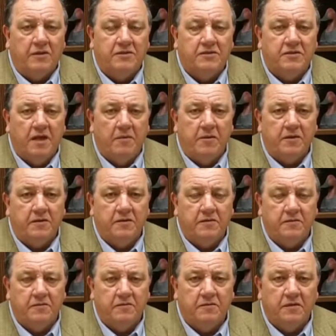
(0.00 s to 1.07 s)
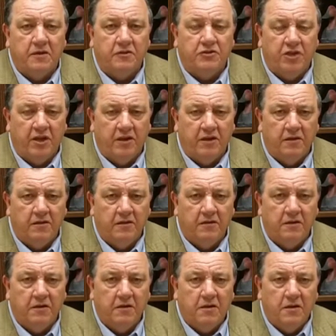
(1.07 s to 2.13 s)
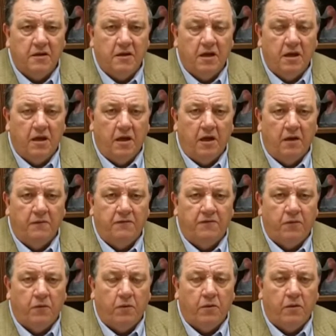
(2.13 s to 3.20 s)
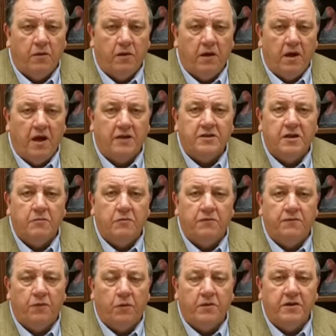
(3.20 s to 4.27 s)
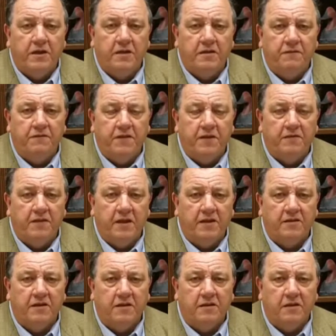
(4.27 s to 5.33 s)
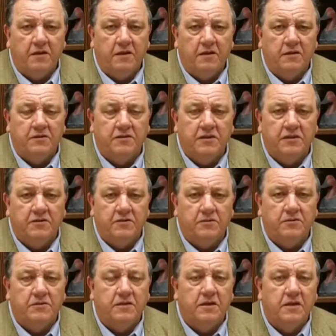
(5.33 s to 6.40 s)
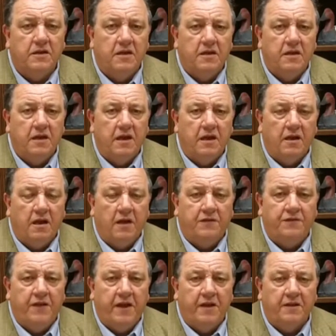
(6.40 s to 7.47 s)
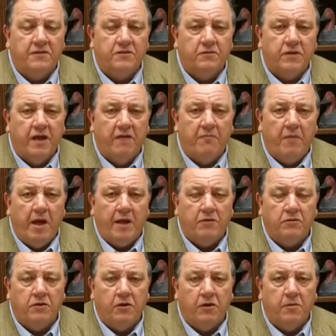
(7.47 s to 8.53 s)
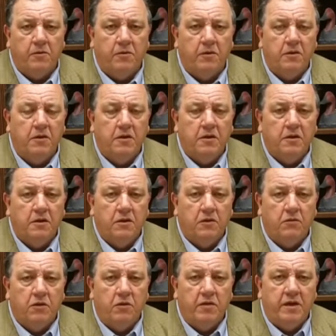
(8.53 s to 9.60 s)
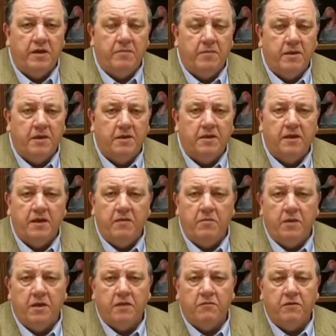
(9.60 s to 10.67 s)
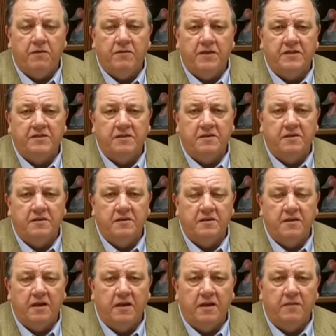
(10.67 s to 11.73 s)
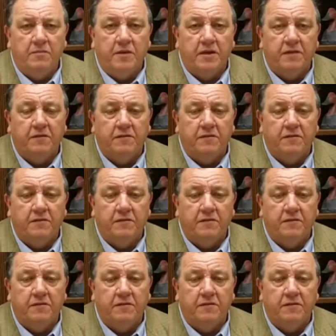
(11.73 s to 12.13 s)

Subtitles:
summit agenda for October 14th and 15th in Caesars at Las Vegas. We have Michael Gerber, who wrote E-Myth Revisited and E-Myth